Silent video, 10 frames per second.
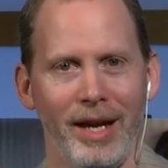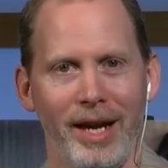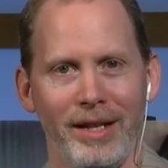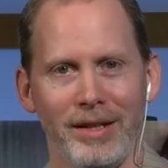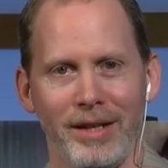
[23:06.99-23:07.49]

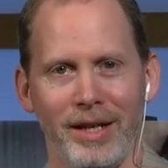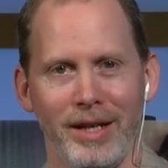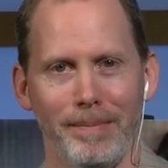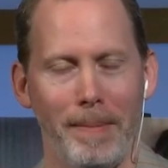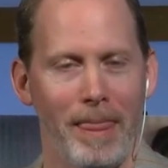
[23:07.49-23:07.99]
and
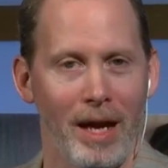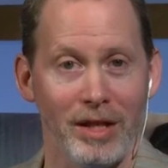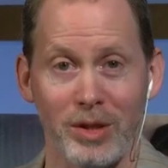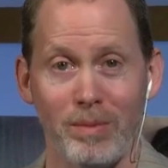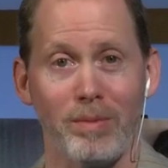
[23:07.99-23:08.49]
um,
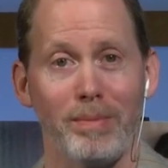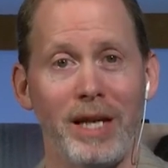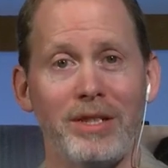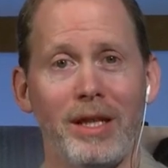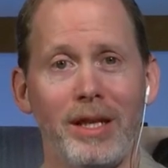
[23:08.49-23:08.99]
just
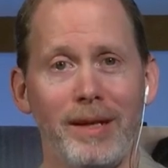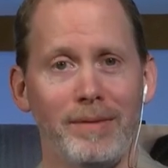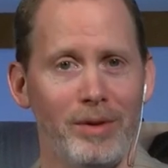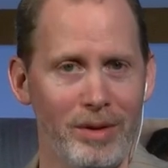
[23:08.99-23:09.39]
basically,